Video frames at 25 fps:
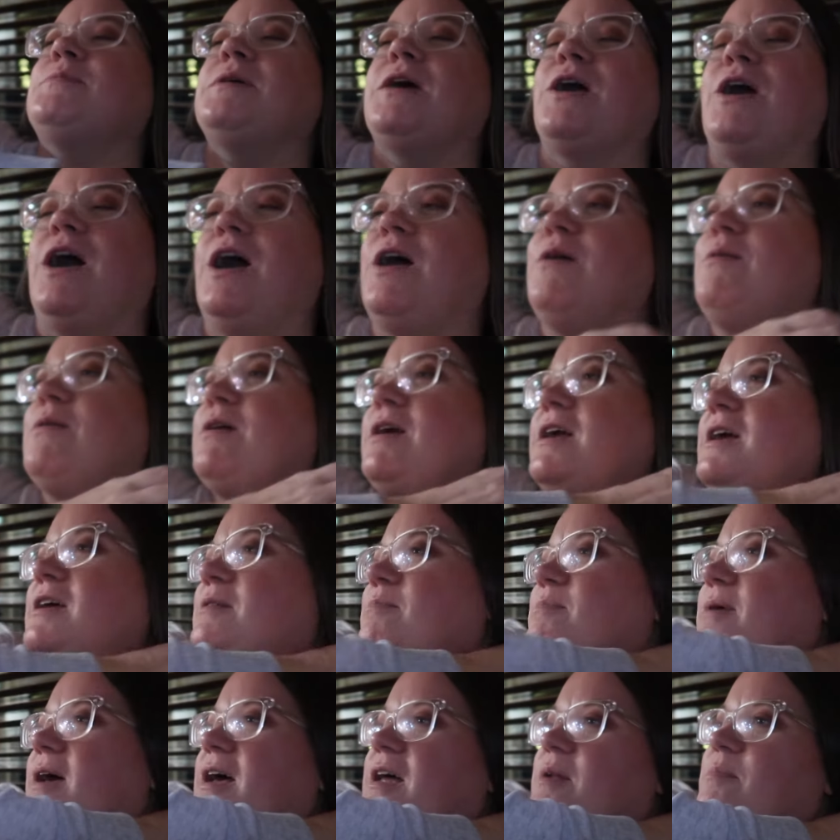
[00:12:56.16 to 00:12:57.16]
we all were in
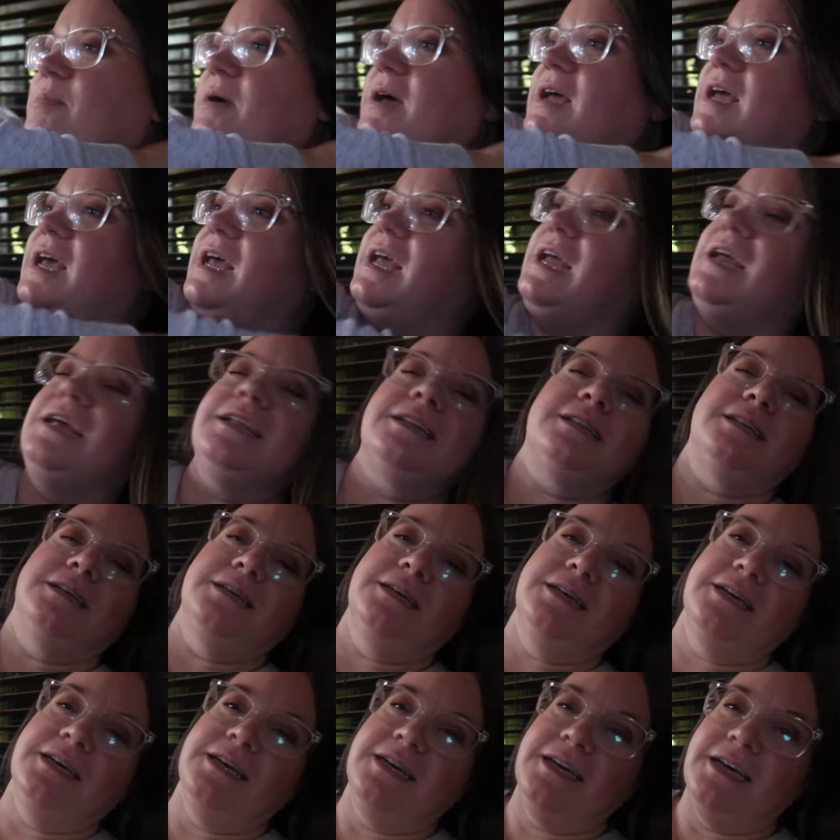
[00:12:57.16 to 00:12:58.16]
bed by eight.
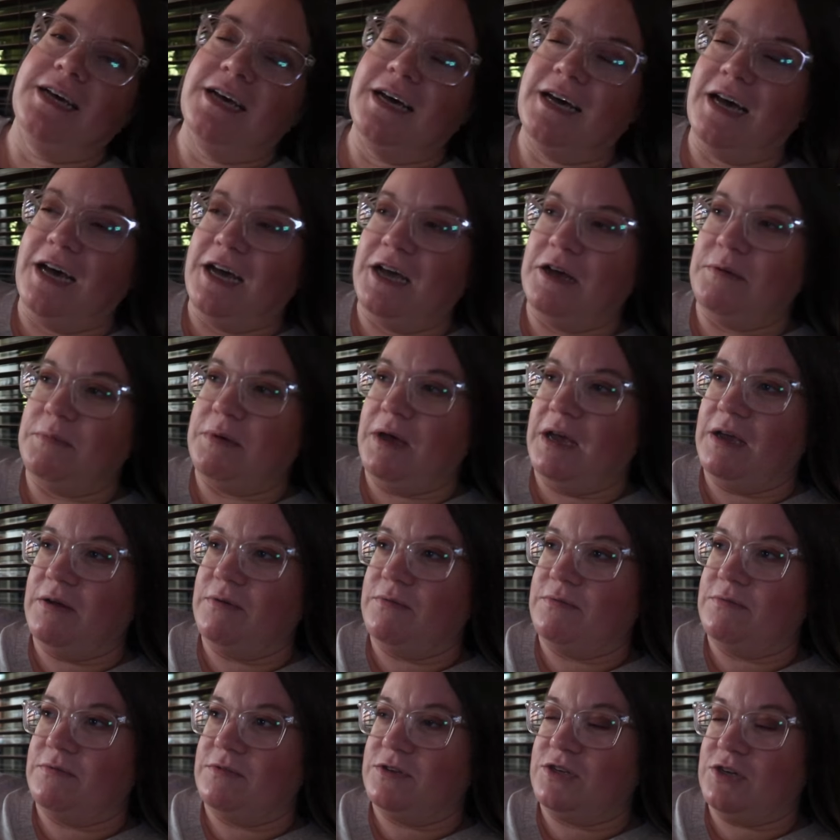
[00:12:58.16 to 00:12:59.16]
Um,
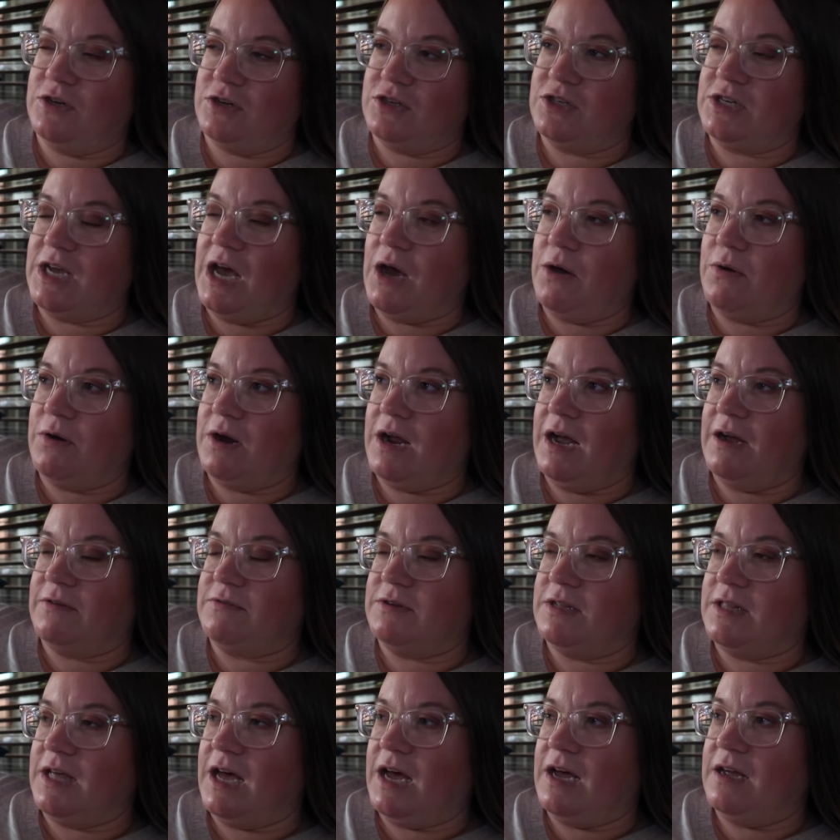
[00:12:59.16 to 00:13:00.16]
I took a shower
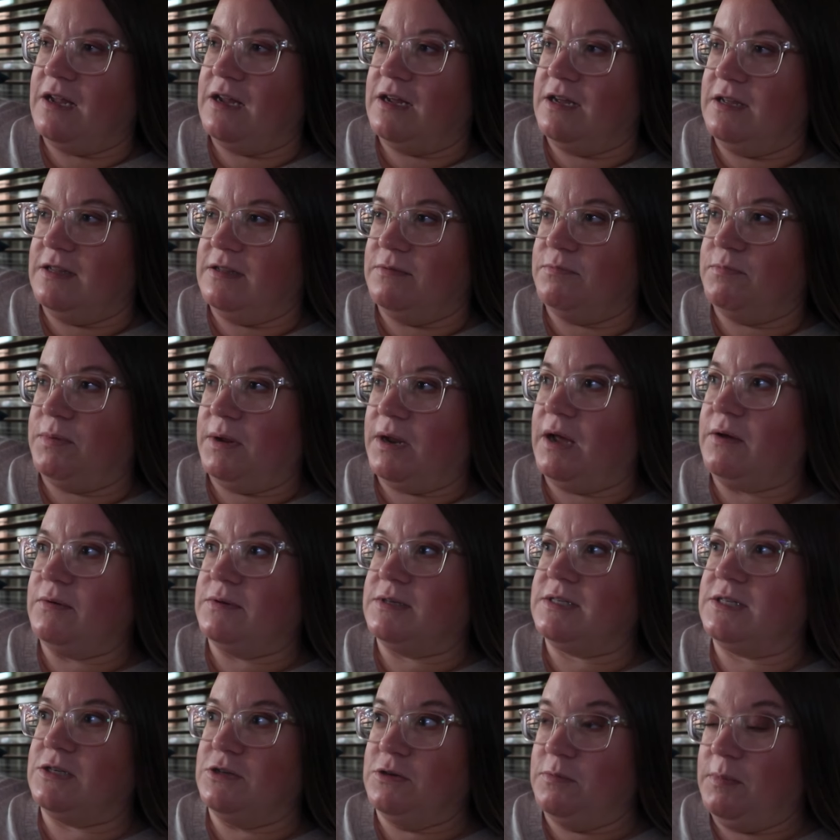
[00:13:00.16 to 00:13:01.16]
after that, and, um, but I
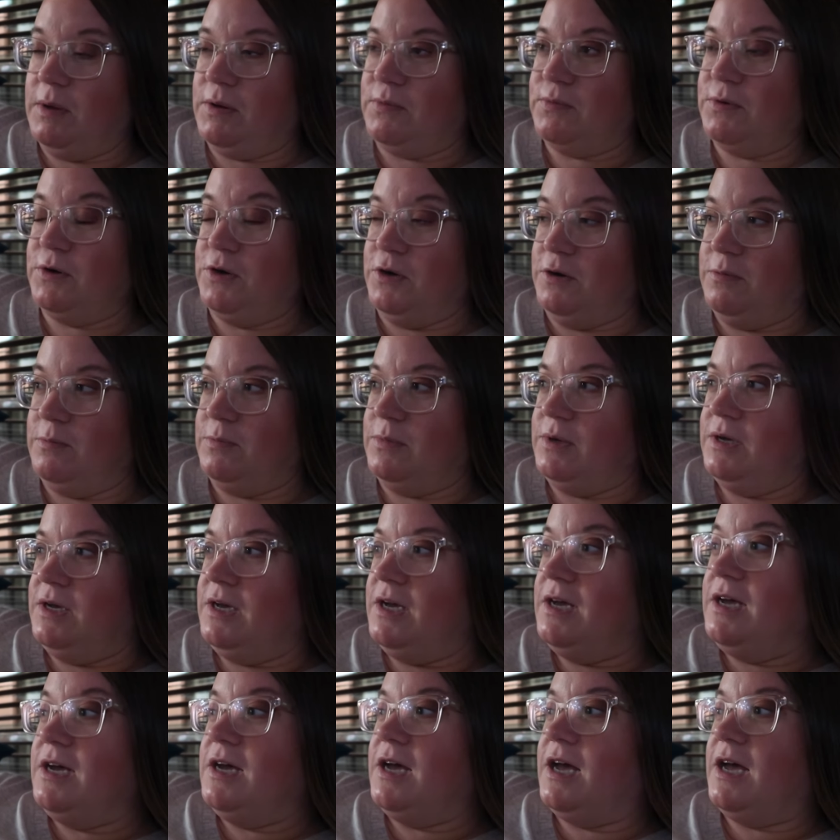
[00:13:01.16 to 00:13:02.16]
was still in my room.
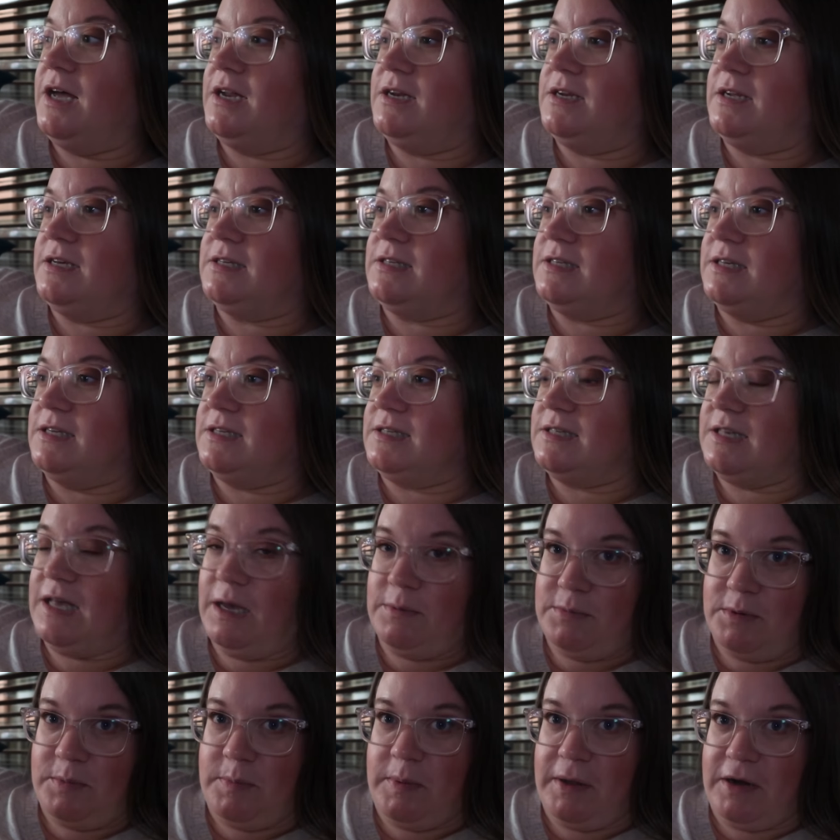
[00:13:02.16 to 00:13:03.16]
And Daisy
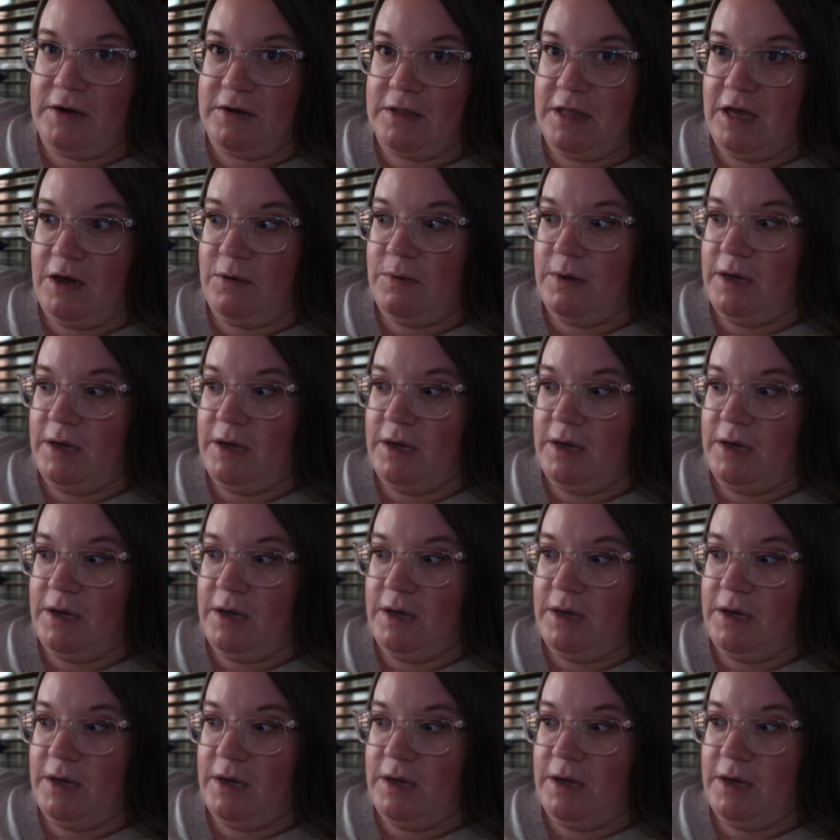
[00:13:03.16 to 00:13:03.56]
slept better that